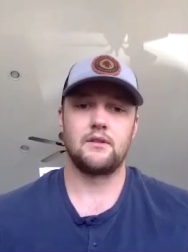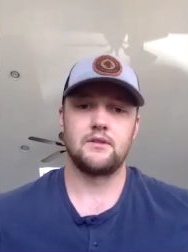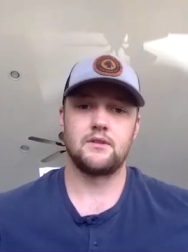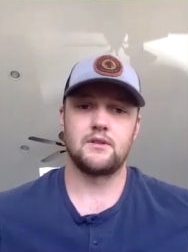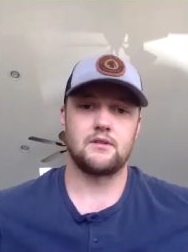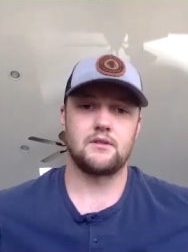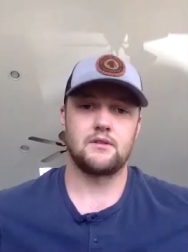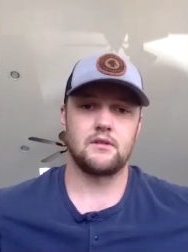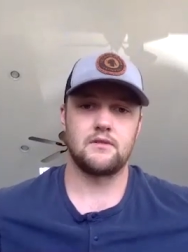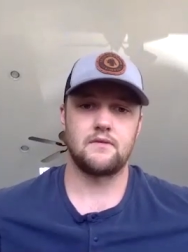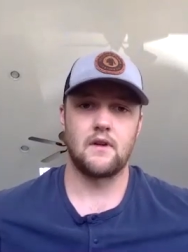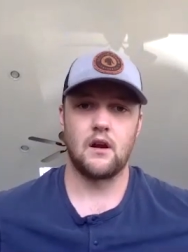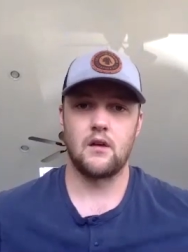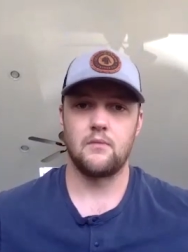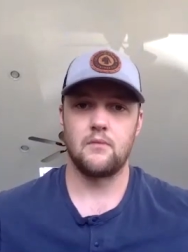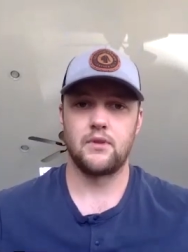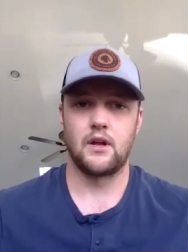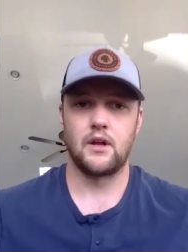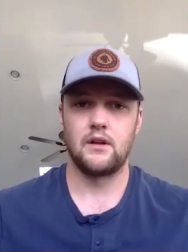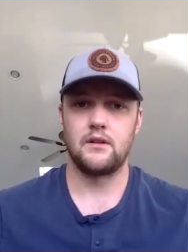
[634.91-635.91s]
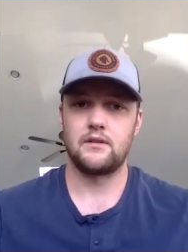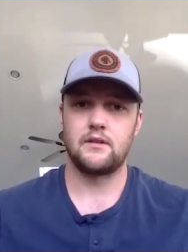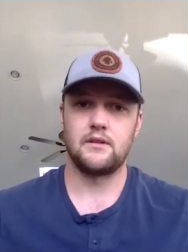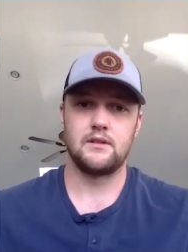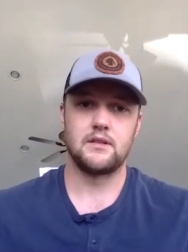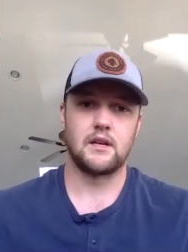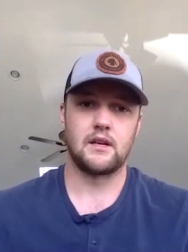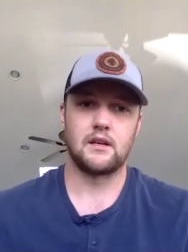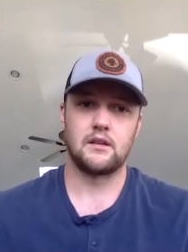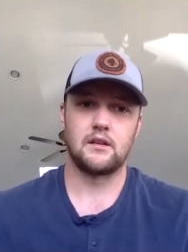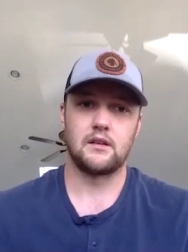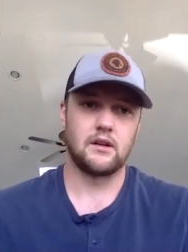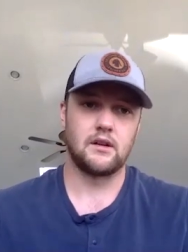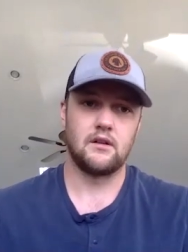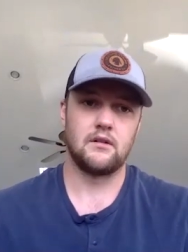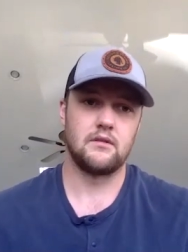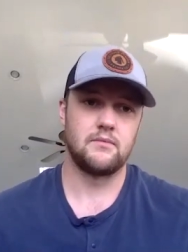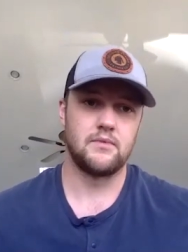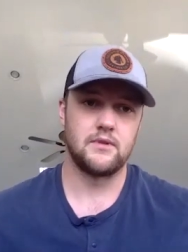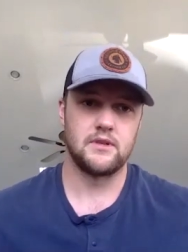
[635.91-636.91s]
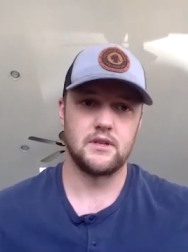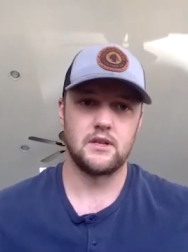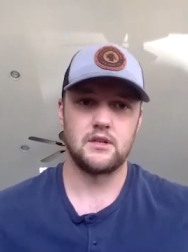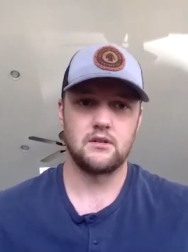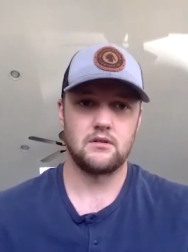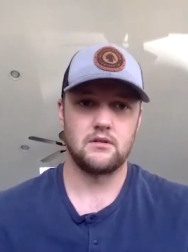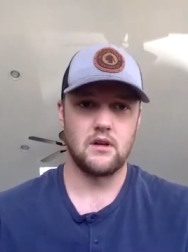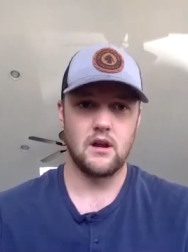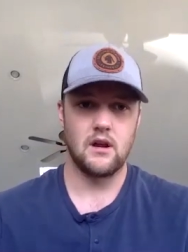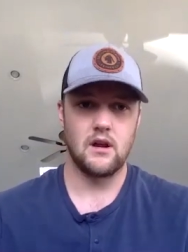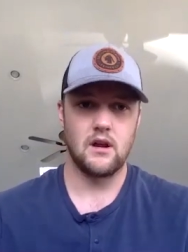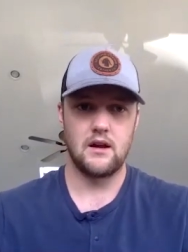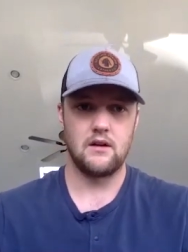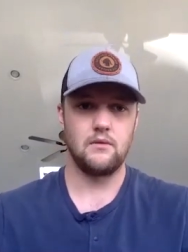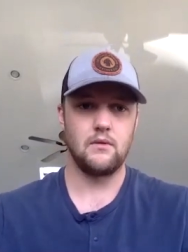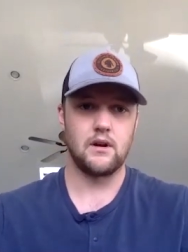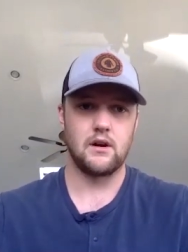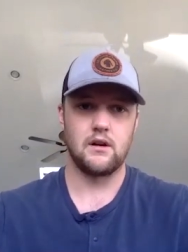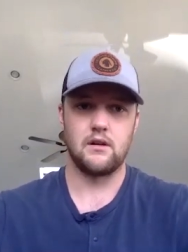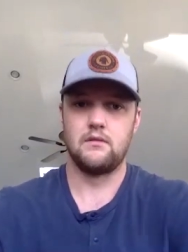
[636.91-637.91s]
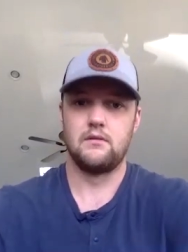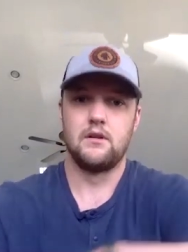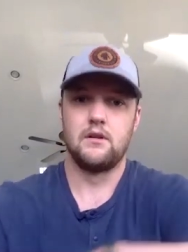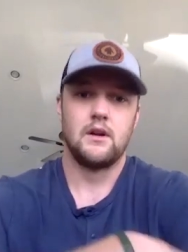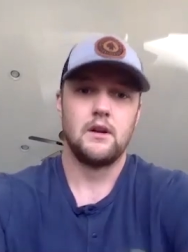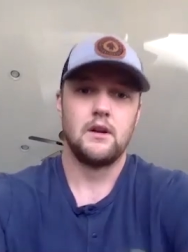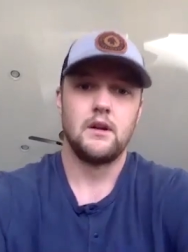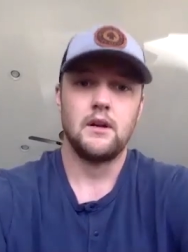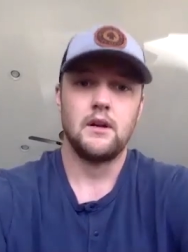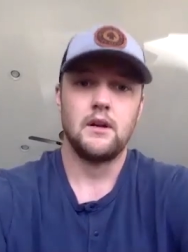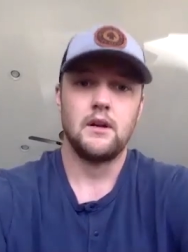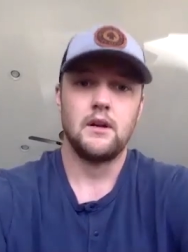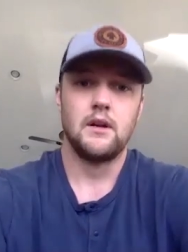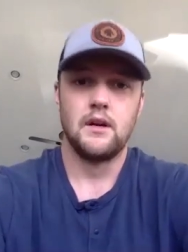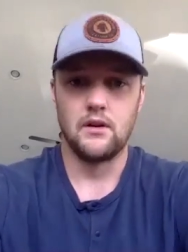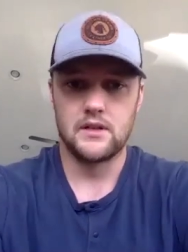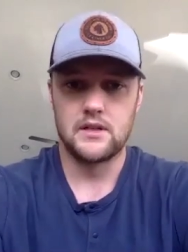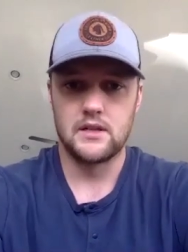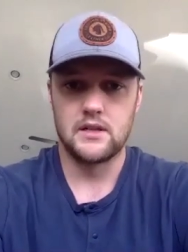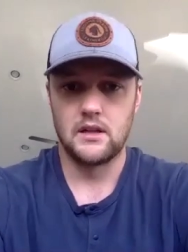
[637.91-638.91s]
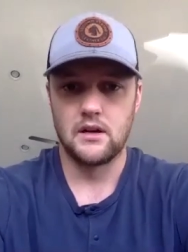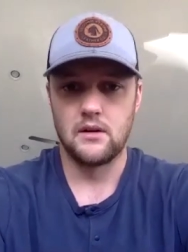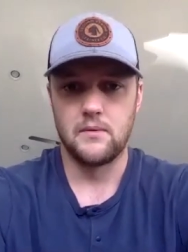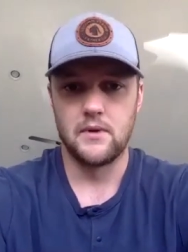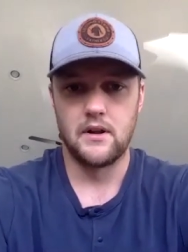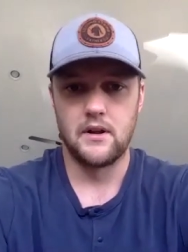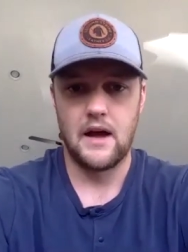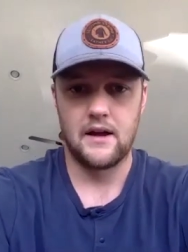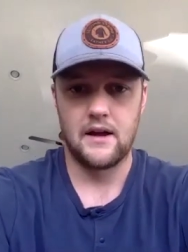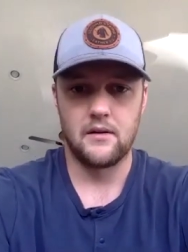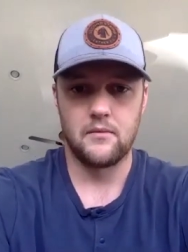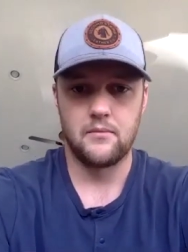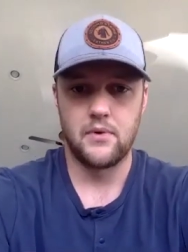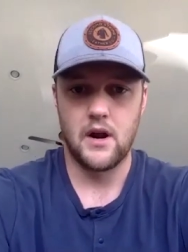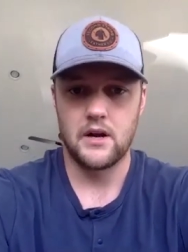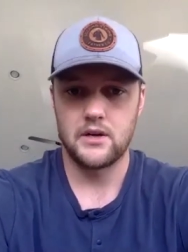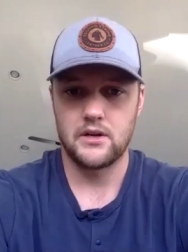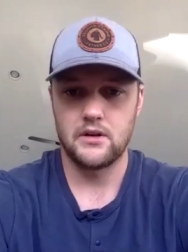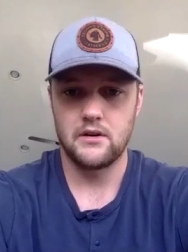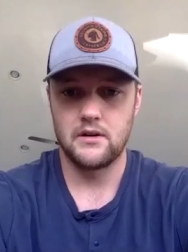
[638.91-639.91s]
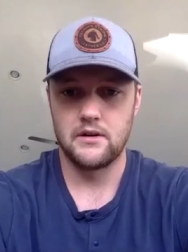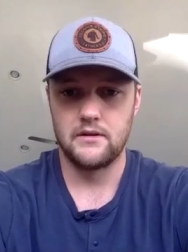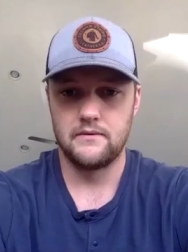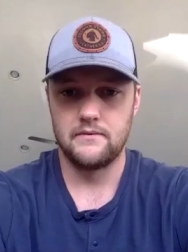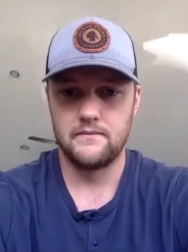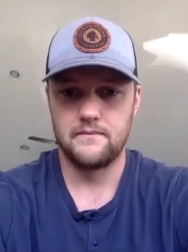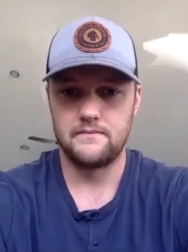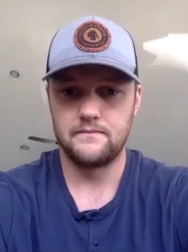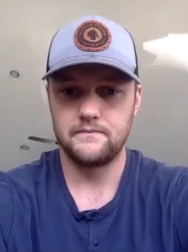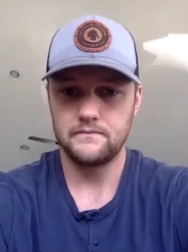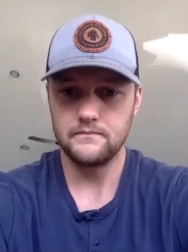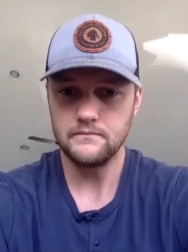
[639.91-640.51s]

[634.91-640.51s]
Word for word: He was just very blunt. He's like, look, you're in a position right now where you know it's a little bit of added pressure and